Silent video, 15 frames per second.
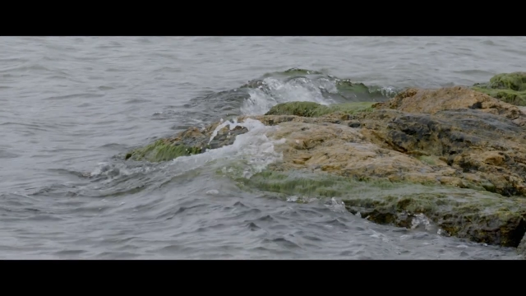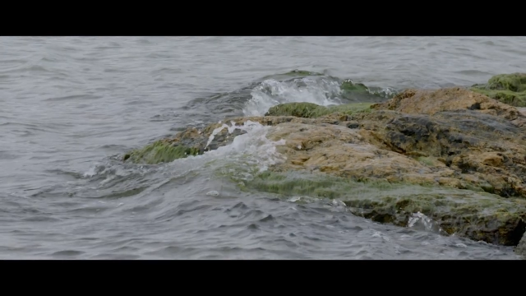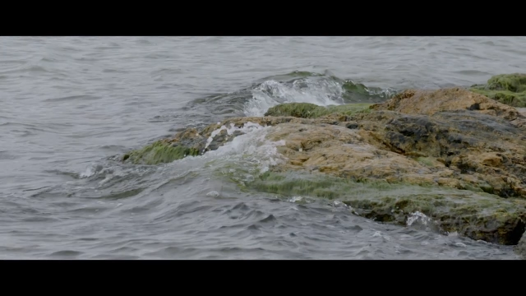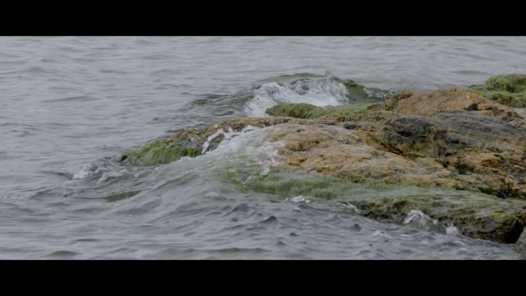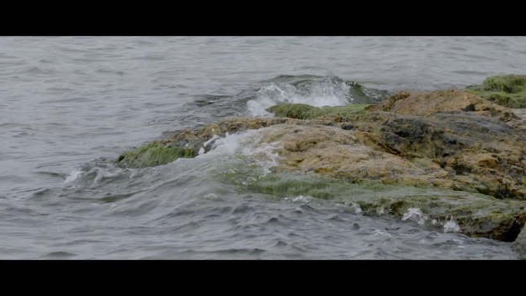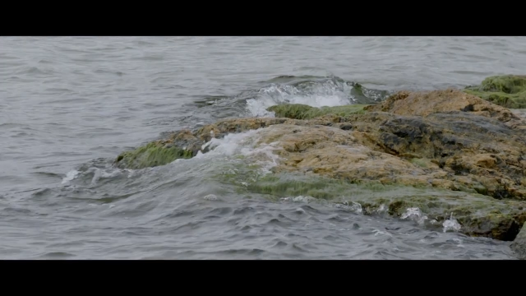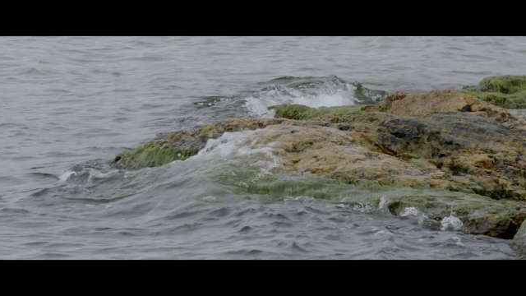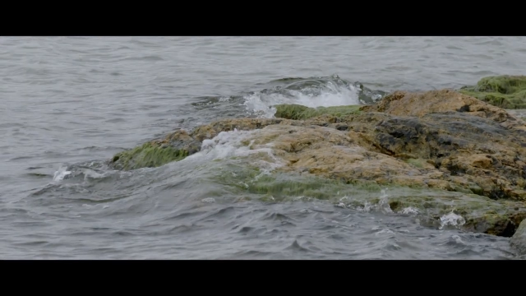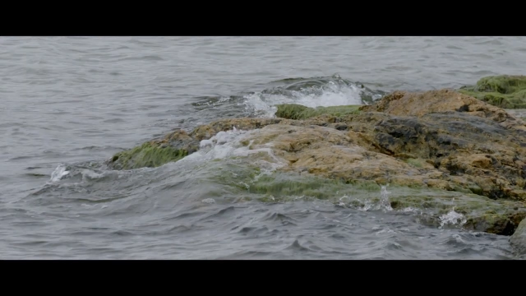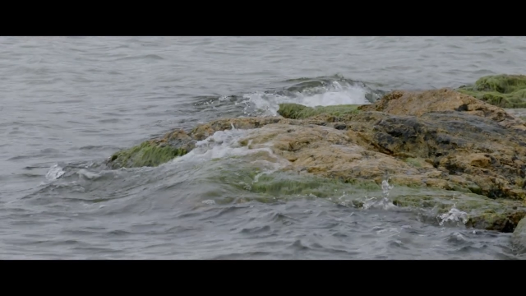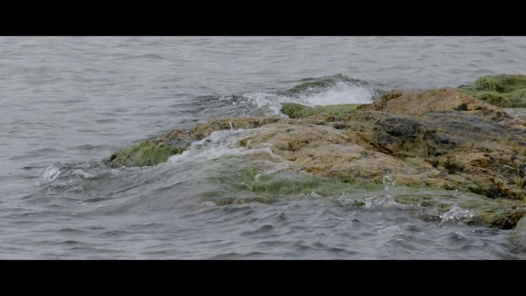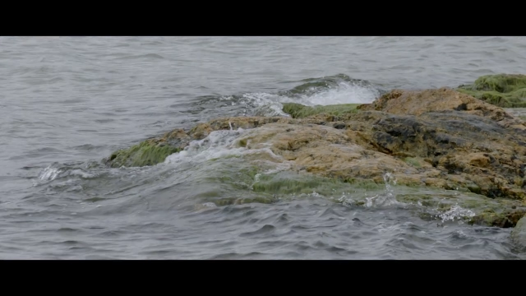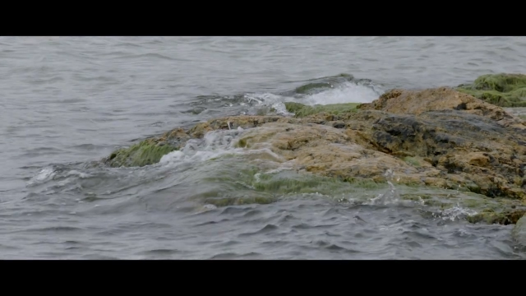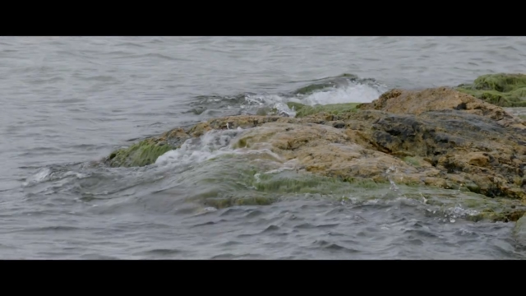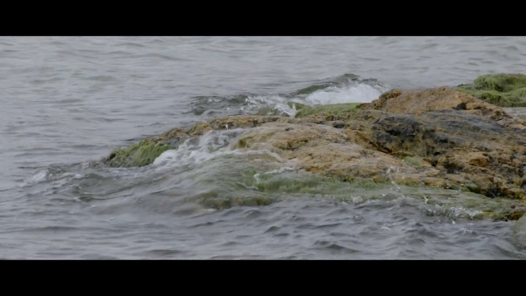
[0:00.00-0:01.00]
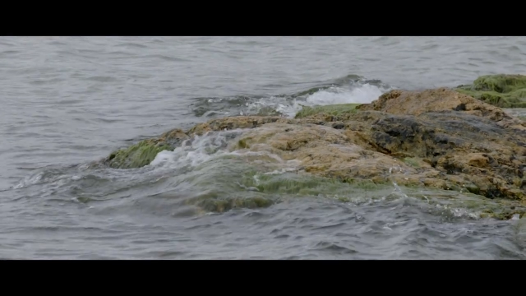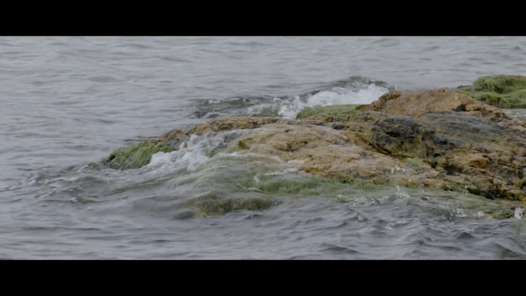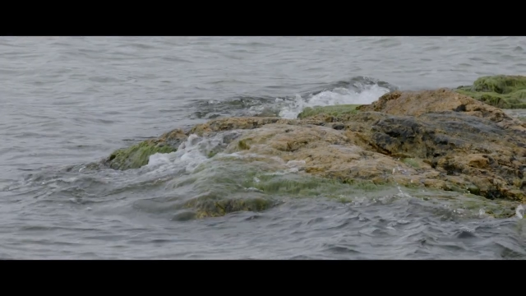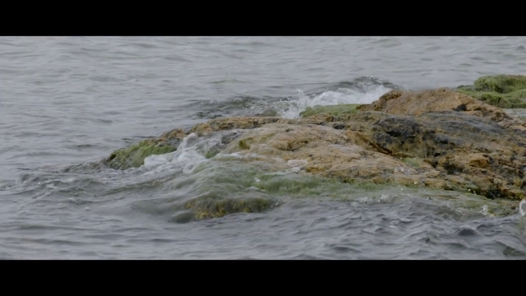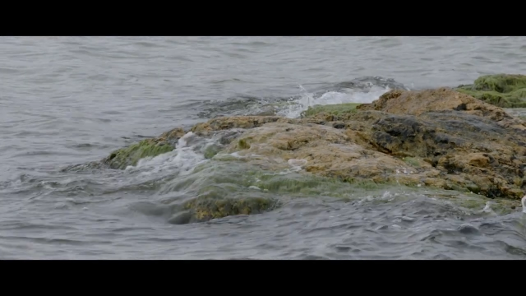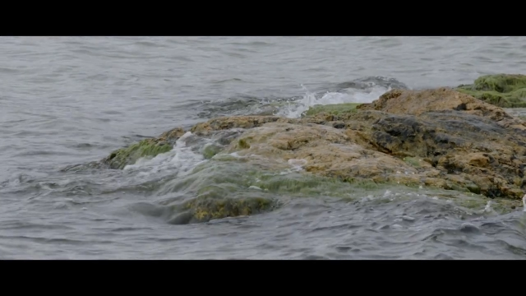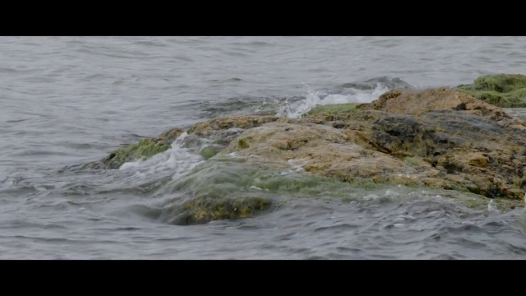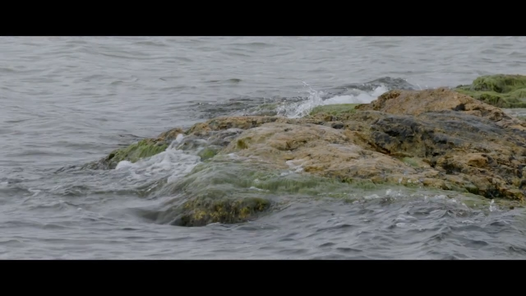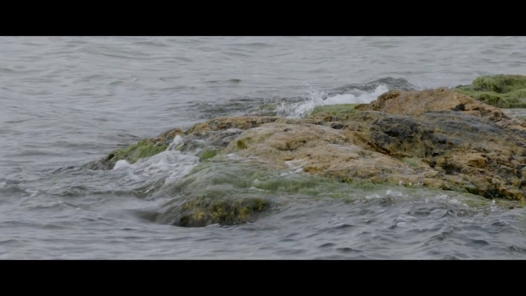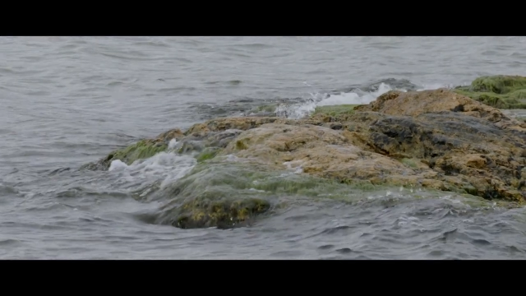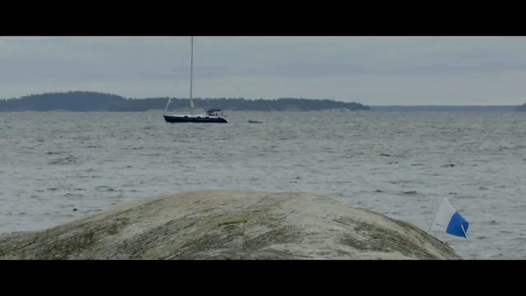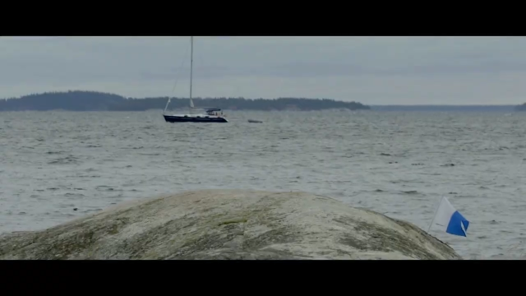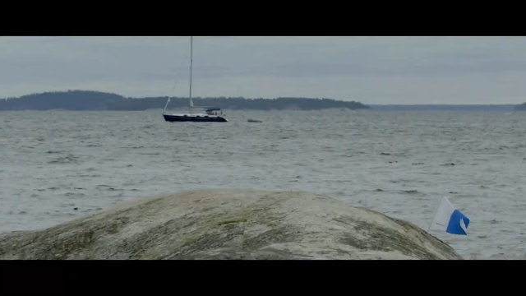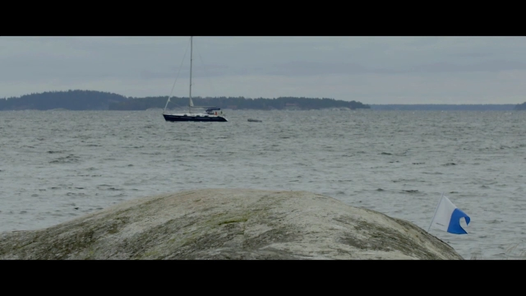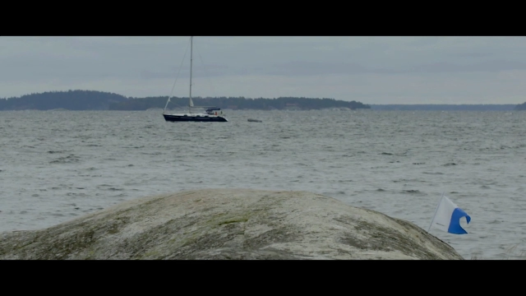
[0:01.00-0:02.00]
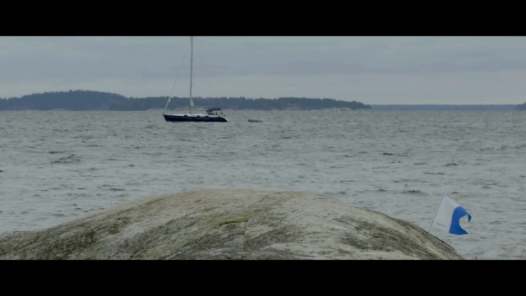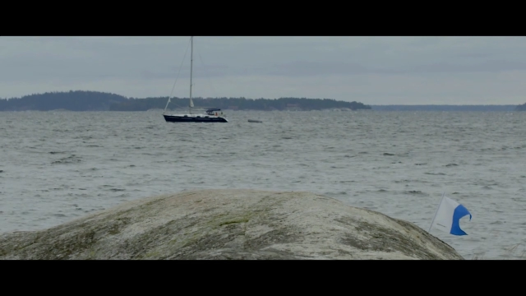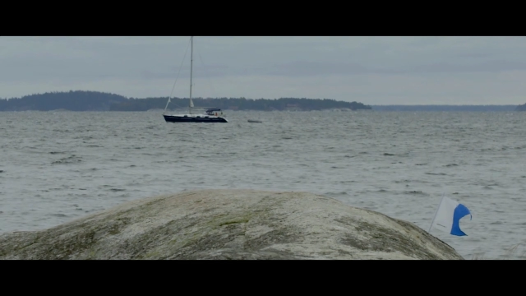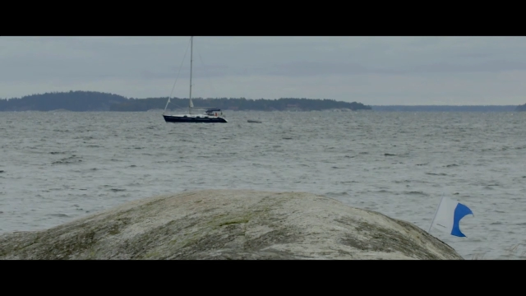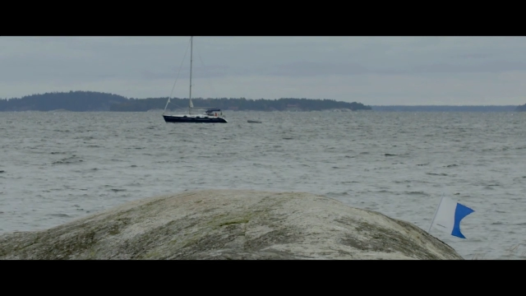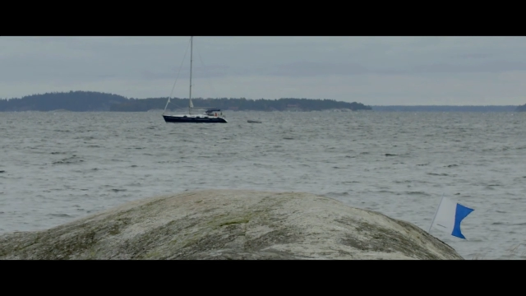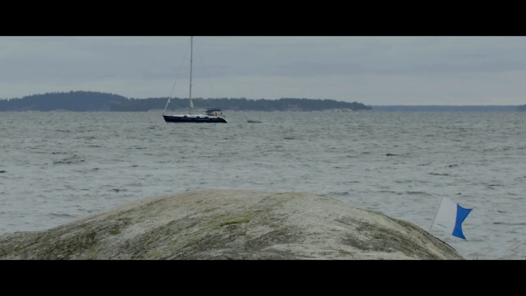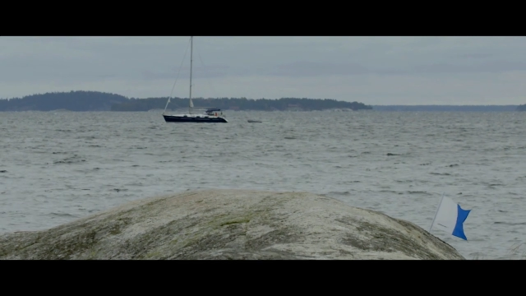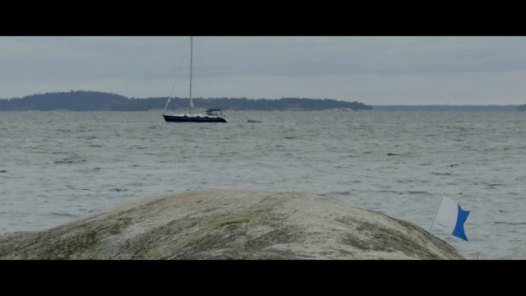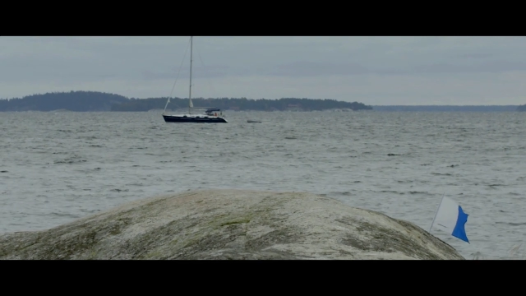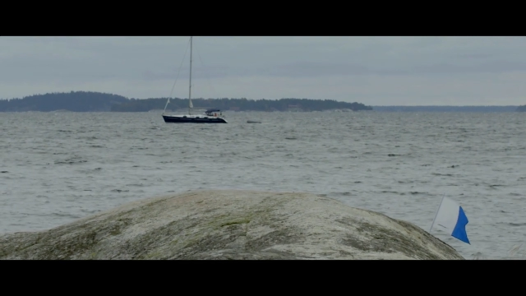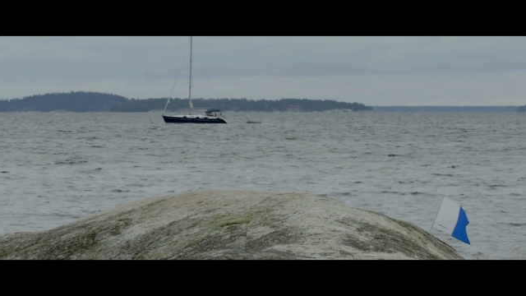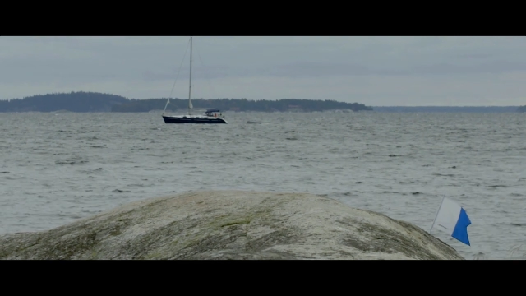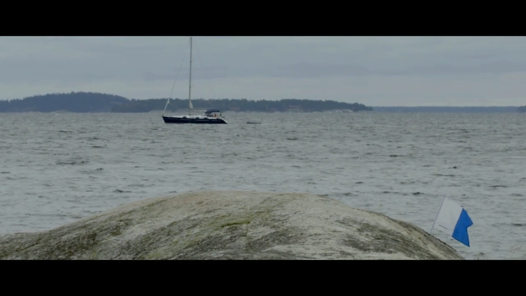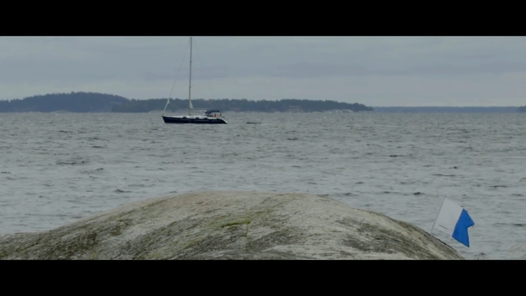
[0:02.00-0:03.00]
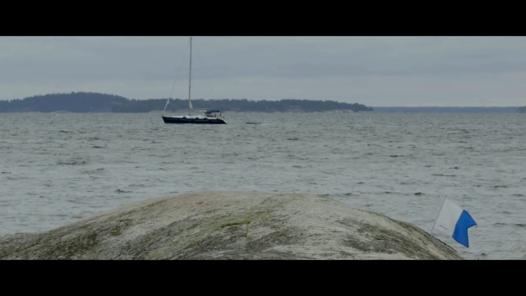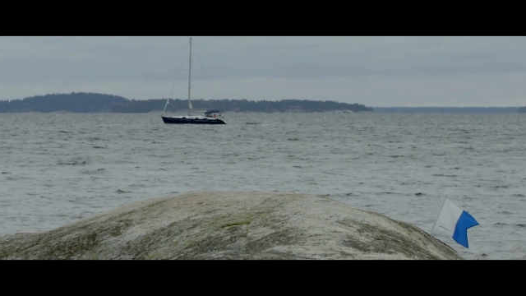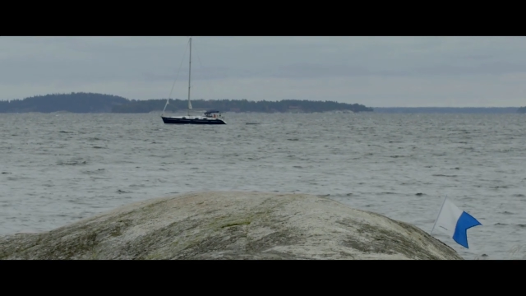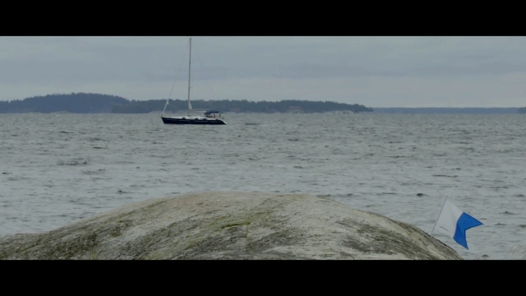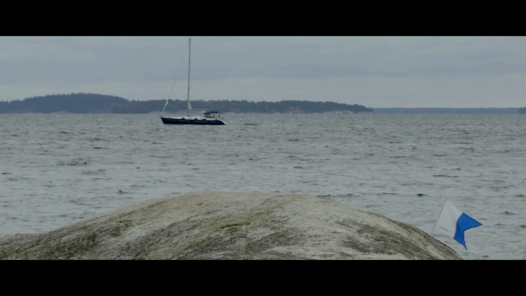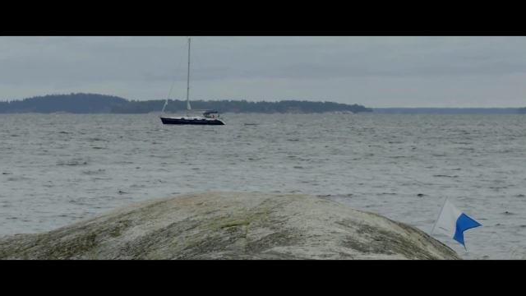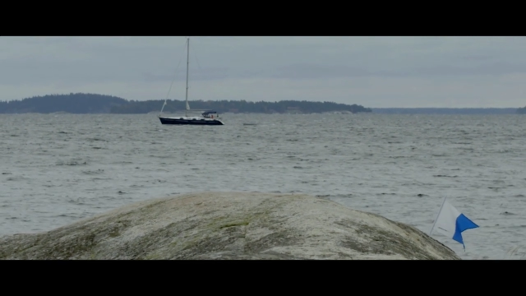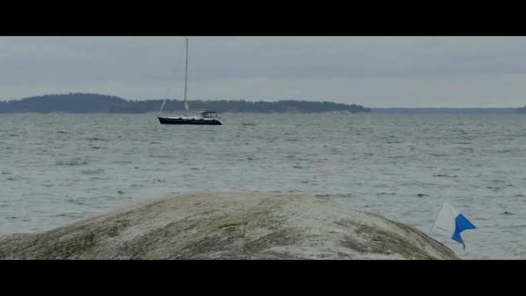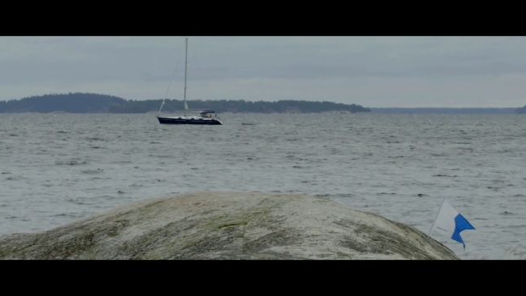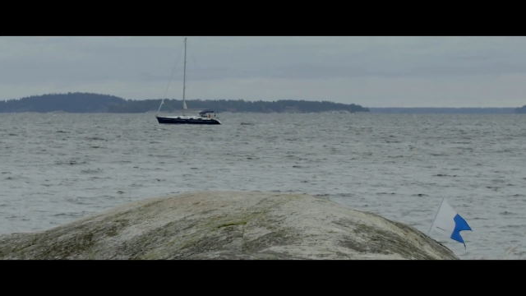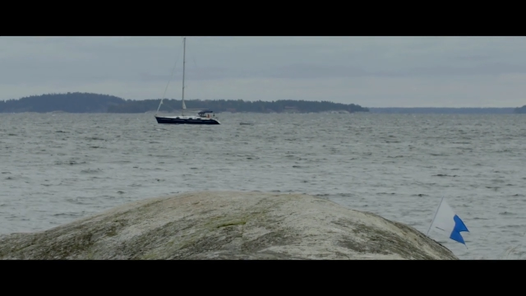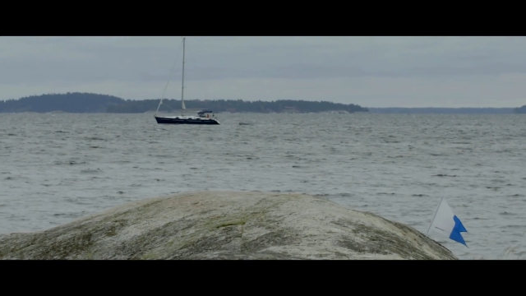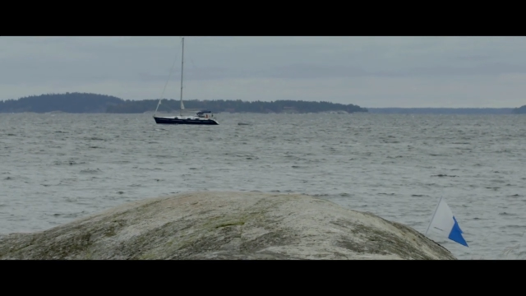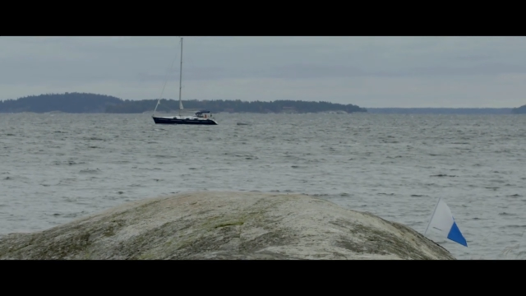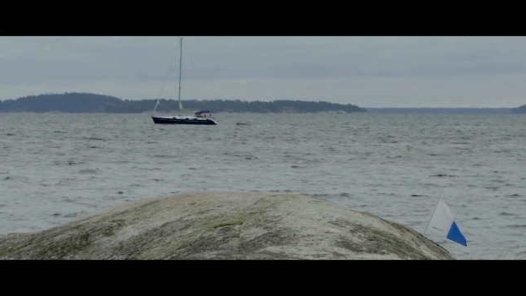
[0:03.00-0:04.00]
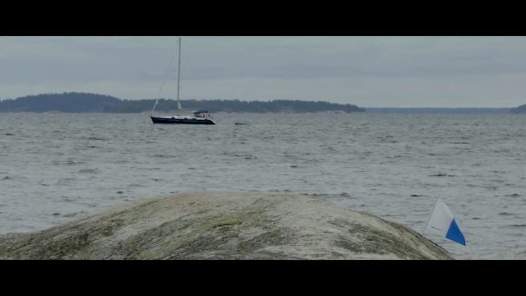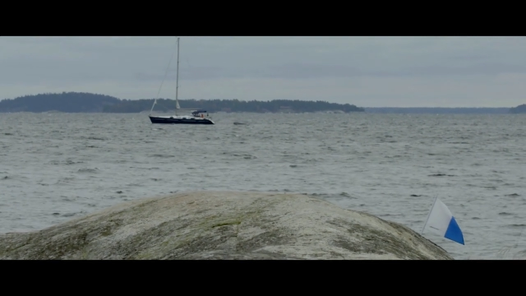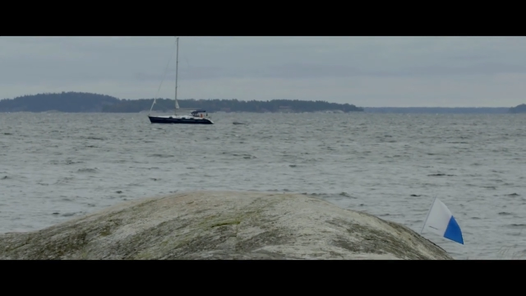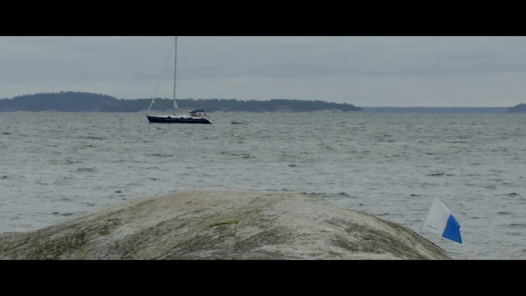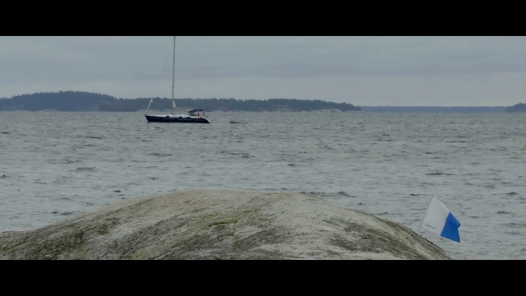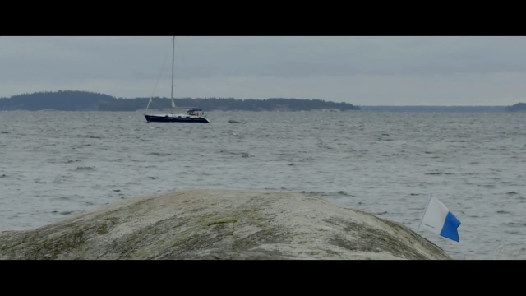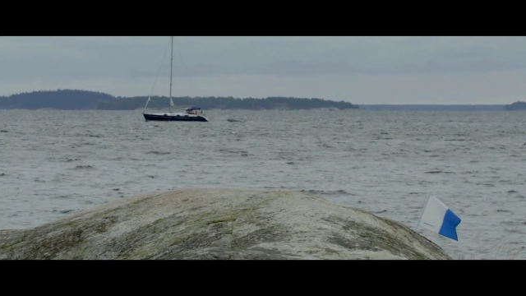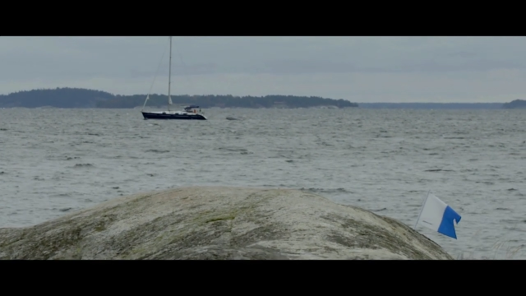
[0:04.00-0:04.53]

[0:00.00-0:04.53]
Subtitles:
No face is visible, so there are no lips to read.